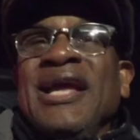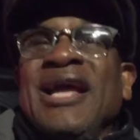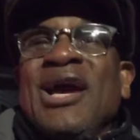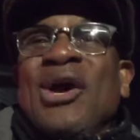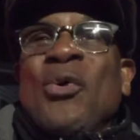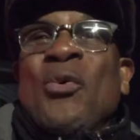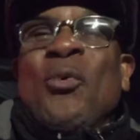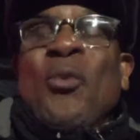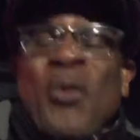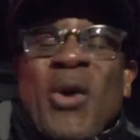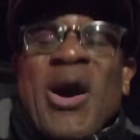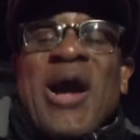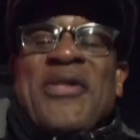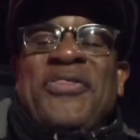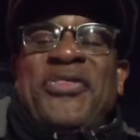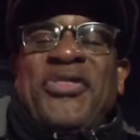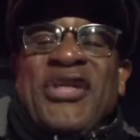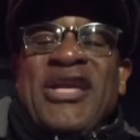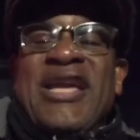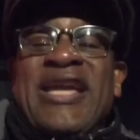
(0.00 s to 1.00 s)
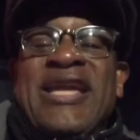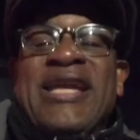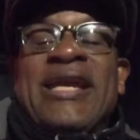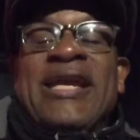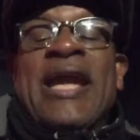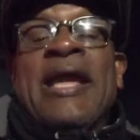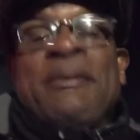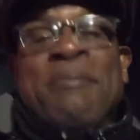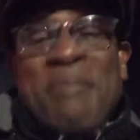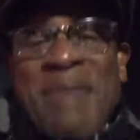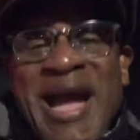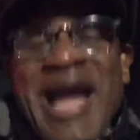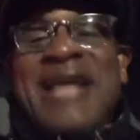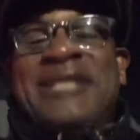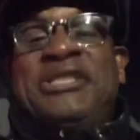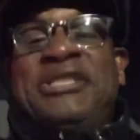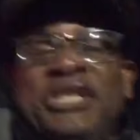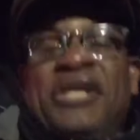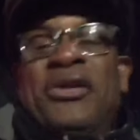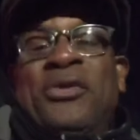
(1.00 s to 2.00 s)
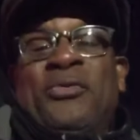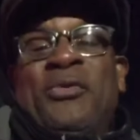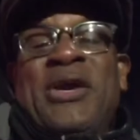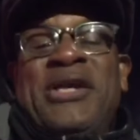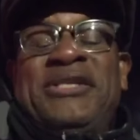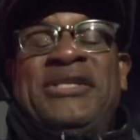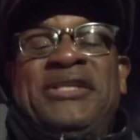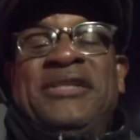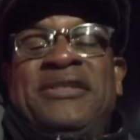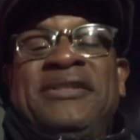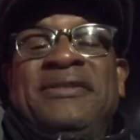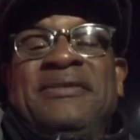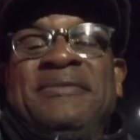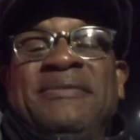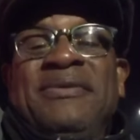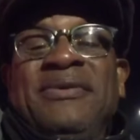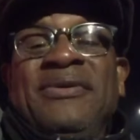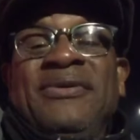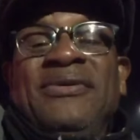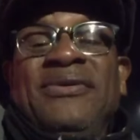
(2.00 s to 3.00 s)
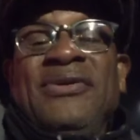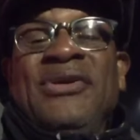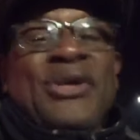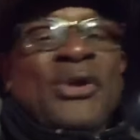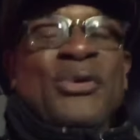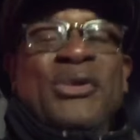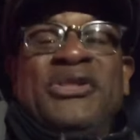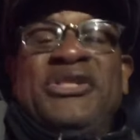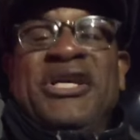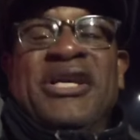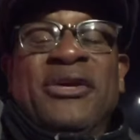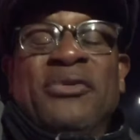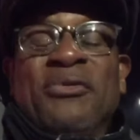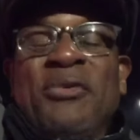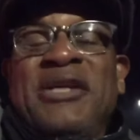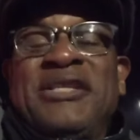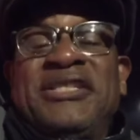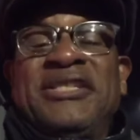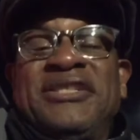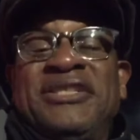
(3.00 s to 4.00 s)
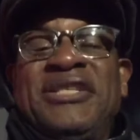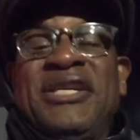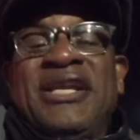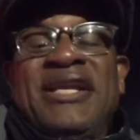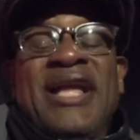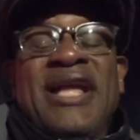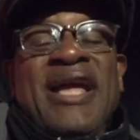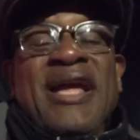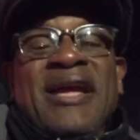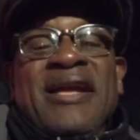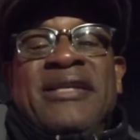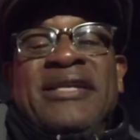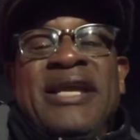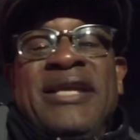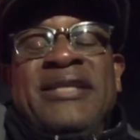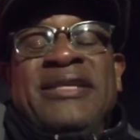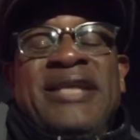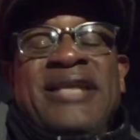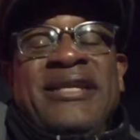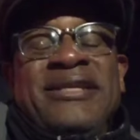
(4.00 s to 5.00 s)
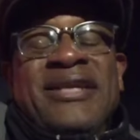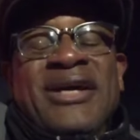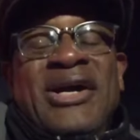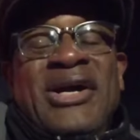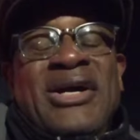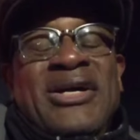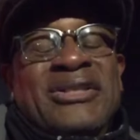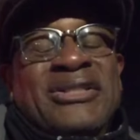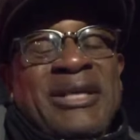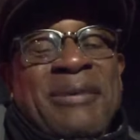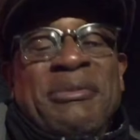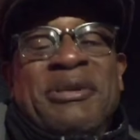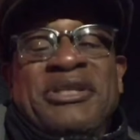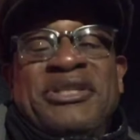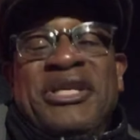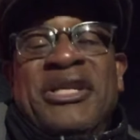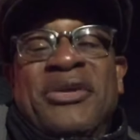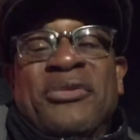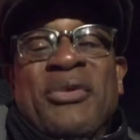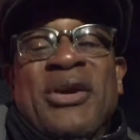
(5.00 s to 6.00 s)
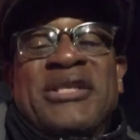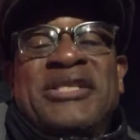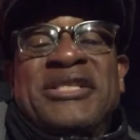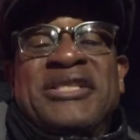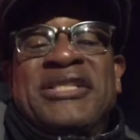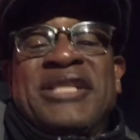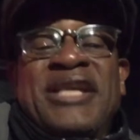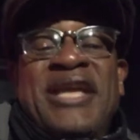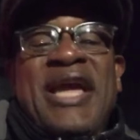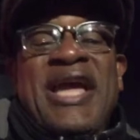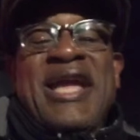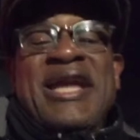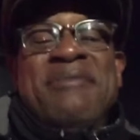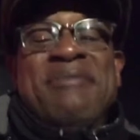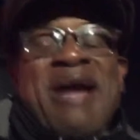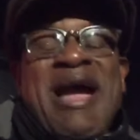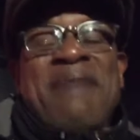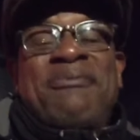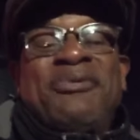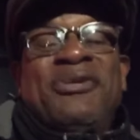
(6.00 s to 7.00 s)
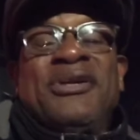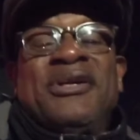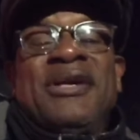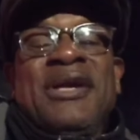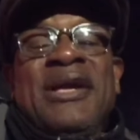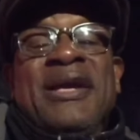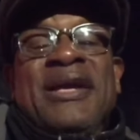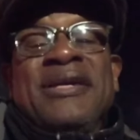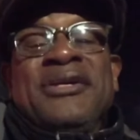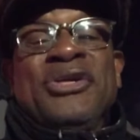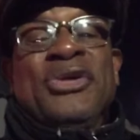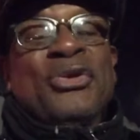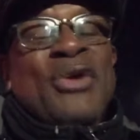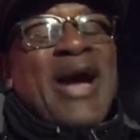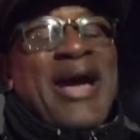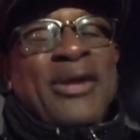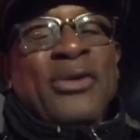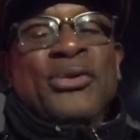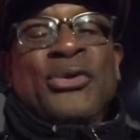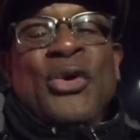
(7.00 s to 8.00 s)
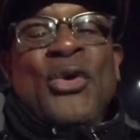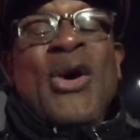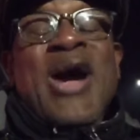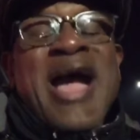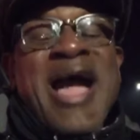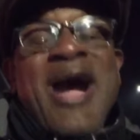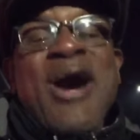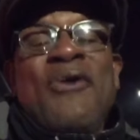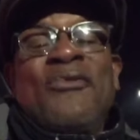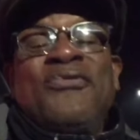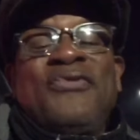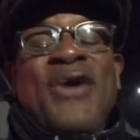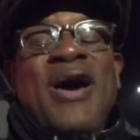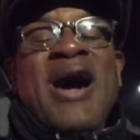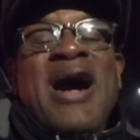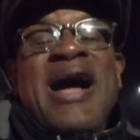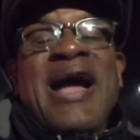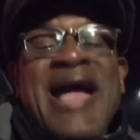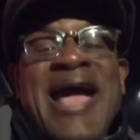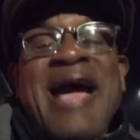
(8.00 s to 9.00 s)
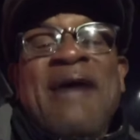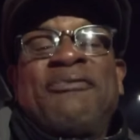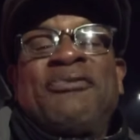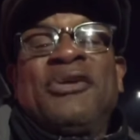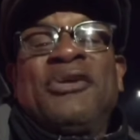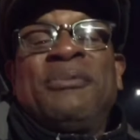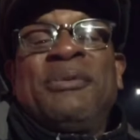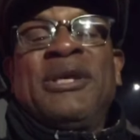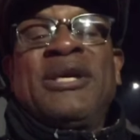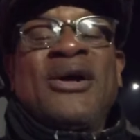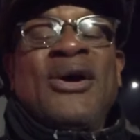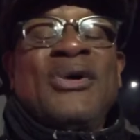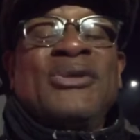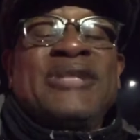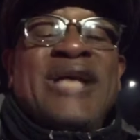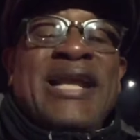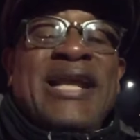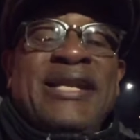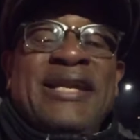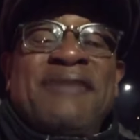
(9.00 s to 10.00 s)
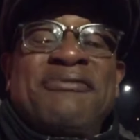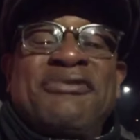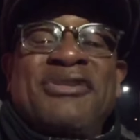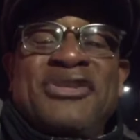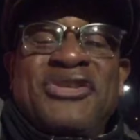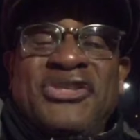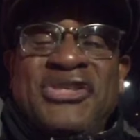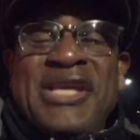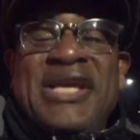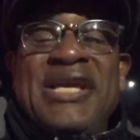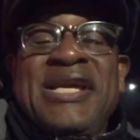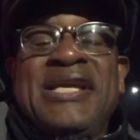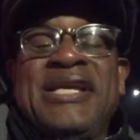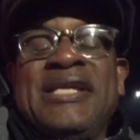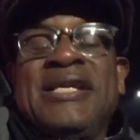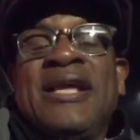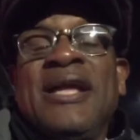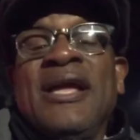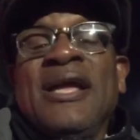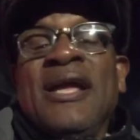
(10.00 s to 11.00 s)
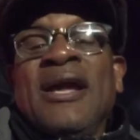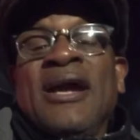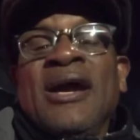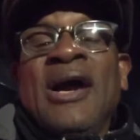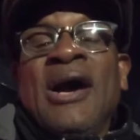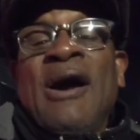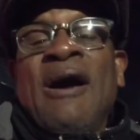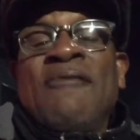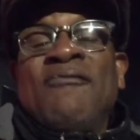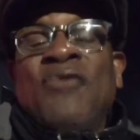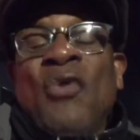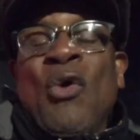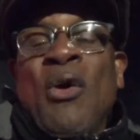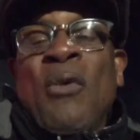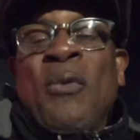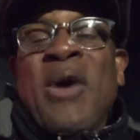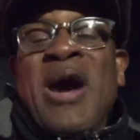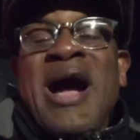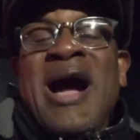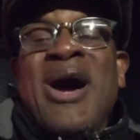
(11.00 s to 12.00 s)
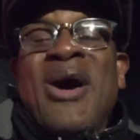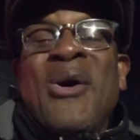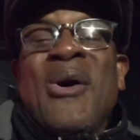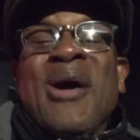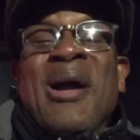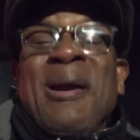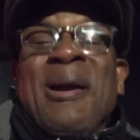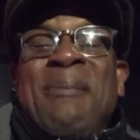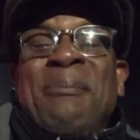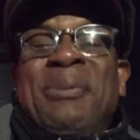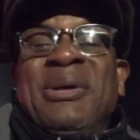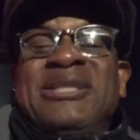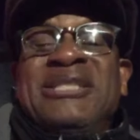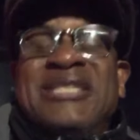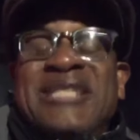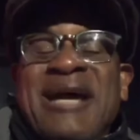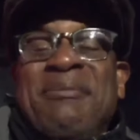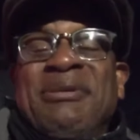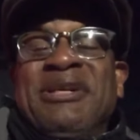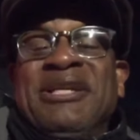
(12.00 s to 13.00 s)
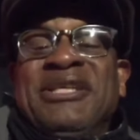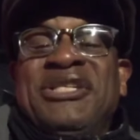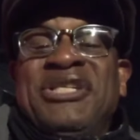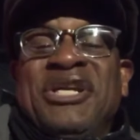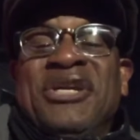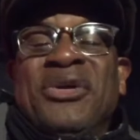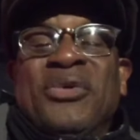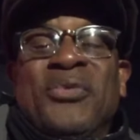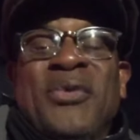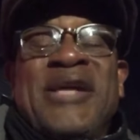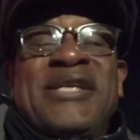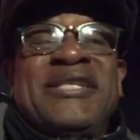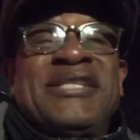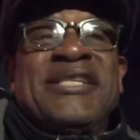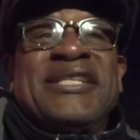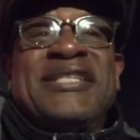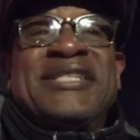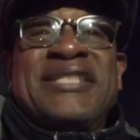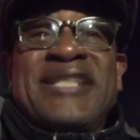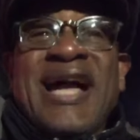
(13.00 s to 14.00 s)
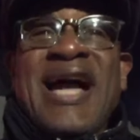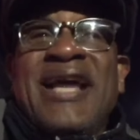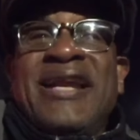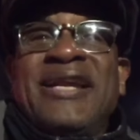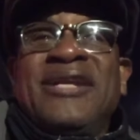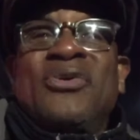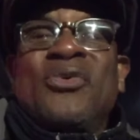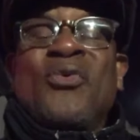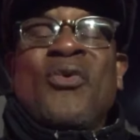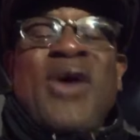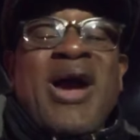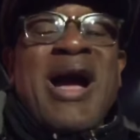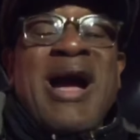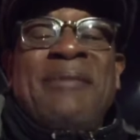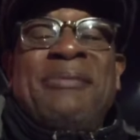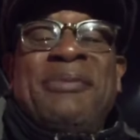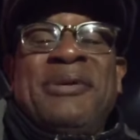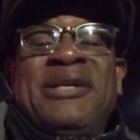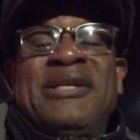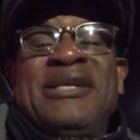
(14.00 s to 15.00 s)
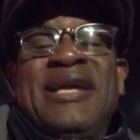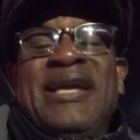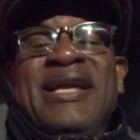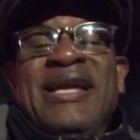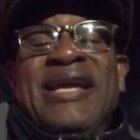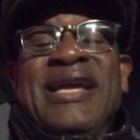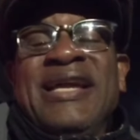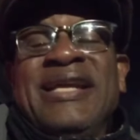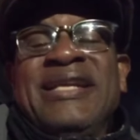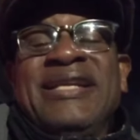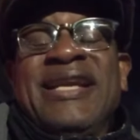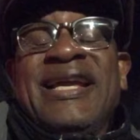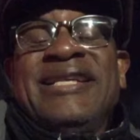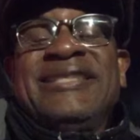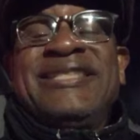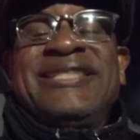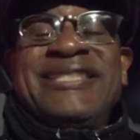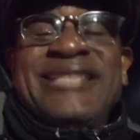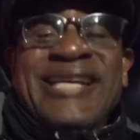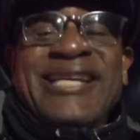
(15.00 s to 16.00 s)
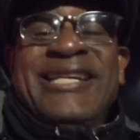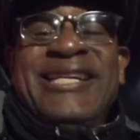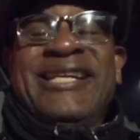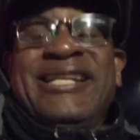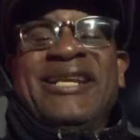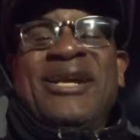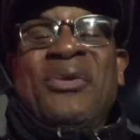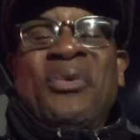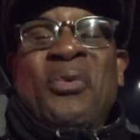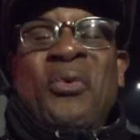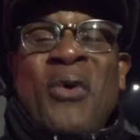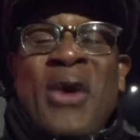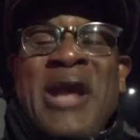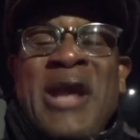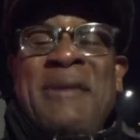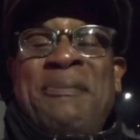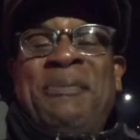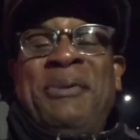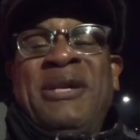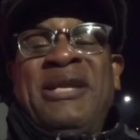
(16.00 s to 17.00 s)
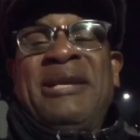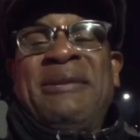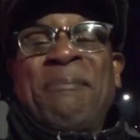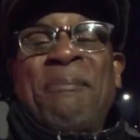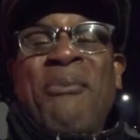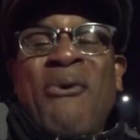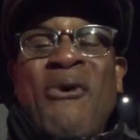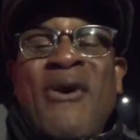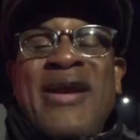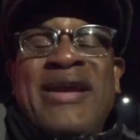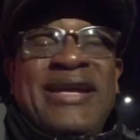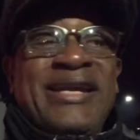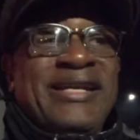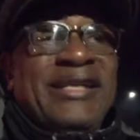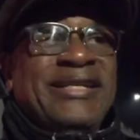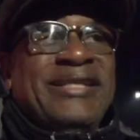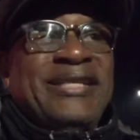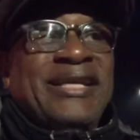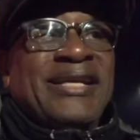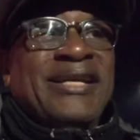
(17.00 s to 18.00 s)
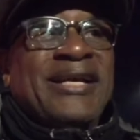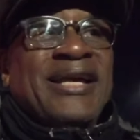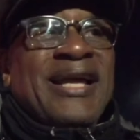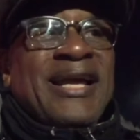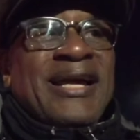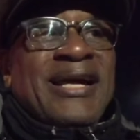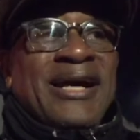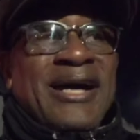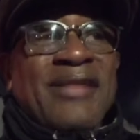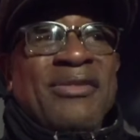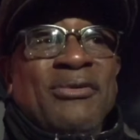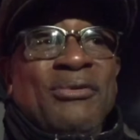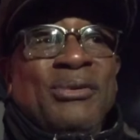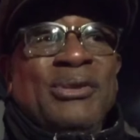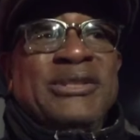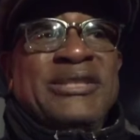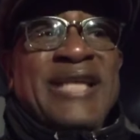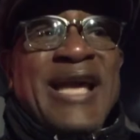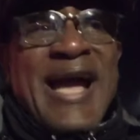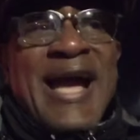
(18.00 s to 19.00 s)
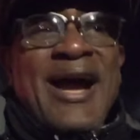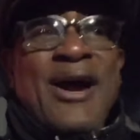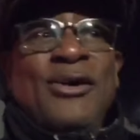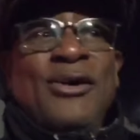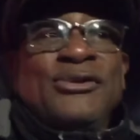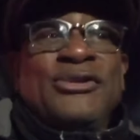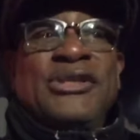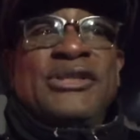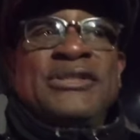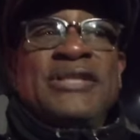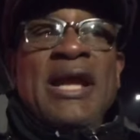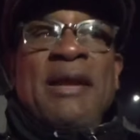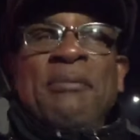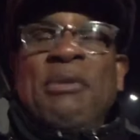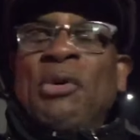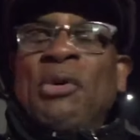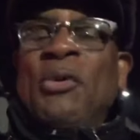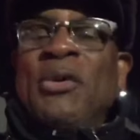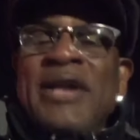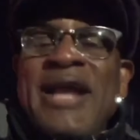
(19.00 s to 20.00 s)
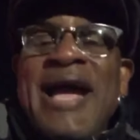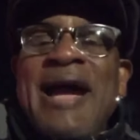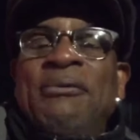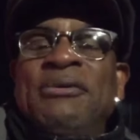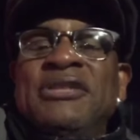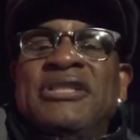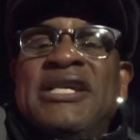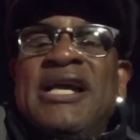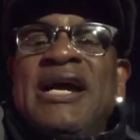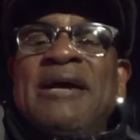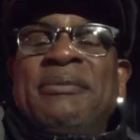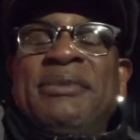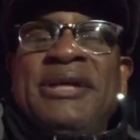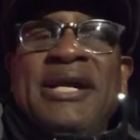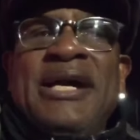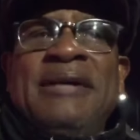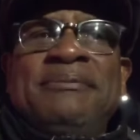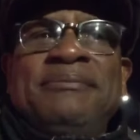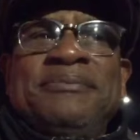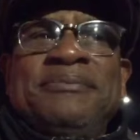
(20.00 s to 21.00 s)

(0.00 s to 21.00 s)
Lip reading: One thing in my generation, you know, the generations that some of the generations that came after, you know, I don't know how far after because I left the scene for a while, but some of the generations started robbing and stealing and raping and breaking into other ones' houses. But when I was coming up,